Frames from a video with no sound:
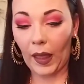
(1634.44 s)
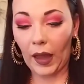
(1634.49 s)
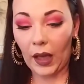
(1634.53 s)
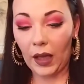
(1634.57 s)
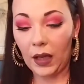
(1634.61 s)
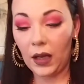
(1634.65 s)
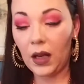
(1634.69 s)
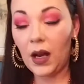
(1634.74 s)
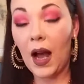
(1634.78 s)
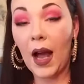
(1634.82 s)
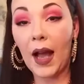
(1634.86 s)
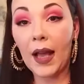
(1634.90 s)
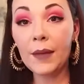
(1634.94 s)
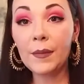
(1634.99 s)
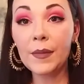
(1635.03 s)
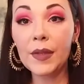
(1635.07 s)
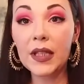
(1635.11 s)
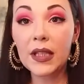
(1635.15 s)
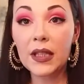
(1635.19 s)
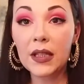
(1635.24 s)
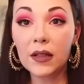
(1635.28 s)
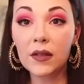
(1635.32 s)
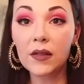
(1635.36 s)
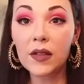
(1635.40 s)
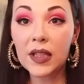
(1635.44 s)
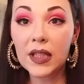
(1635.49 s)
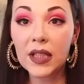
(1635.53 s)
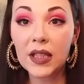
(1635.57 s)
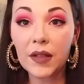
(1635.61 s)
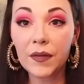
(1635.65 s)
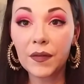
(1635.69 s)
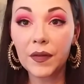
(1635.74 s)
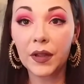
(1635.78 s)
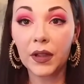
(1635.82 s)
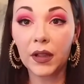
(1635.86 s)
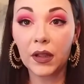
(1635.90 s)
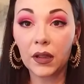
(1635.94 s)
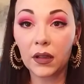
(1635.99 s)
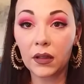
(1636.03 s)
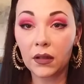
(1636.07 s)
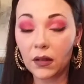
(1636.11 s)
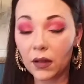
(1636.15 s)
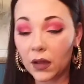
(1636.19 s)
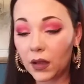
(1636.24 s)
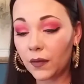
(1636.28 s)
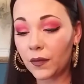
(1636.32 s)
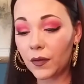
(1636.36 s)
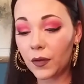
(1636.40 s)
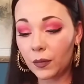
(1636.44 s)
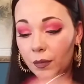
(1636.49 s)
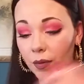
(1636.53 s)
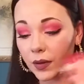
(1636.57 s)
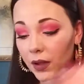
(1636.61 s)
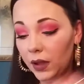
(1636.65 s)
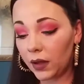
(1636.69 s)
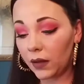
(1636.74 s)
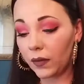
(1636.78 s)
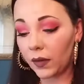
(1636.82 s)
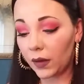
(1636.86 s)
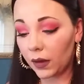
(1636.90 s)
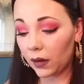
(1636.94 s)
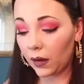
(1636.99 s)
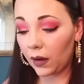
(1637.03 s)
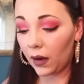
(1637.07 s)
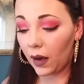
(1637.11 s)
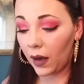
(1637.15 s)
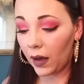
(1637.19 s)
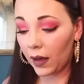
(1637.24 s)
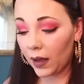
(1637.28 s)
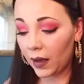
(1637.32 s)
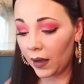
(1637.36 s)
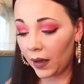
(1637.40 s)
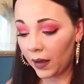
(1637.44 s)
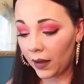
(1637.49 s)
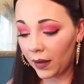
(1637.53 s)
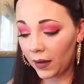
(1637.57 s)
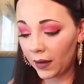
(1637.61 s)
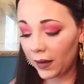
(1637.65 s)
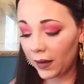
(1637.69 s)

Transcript: I'm still sniffling, if you believe it or not. I